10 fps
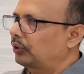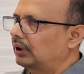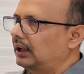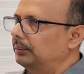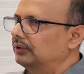
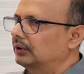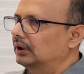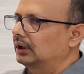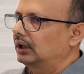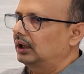programs.
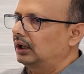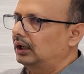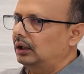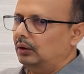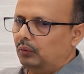
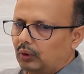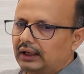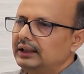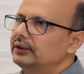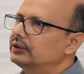One
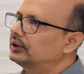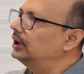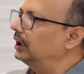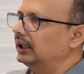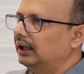is
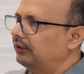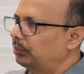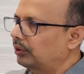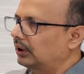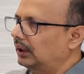theory-heavy
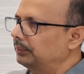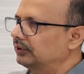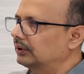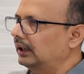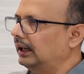
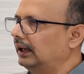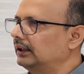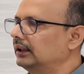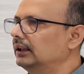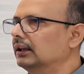programs, and
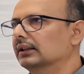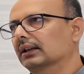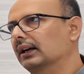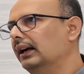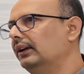the other
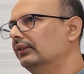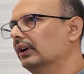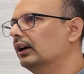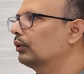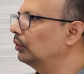kinds
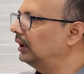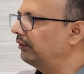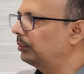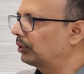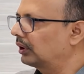are tool-heavy
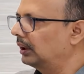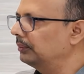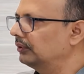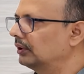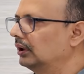
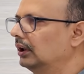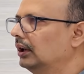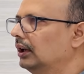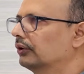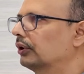programs.
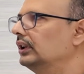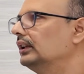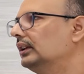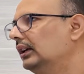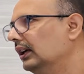So in the
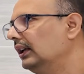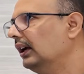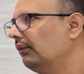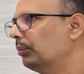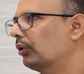
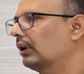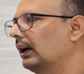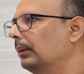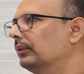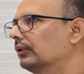theory-heavy
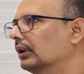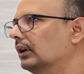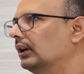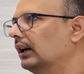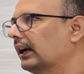programs,
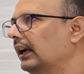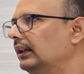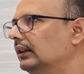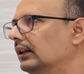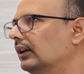
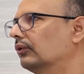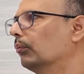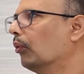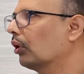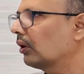again, there is
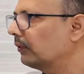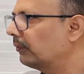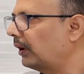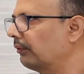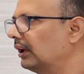more of a
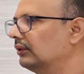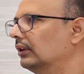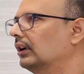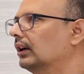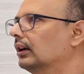
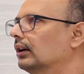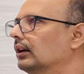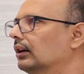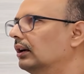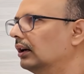foundation
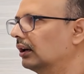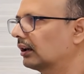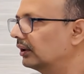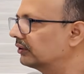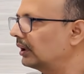rigor,
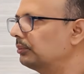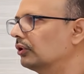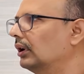conceptual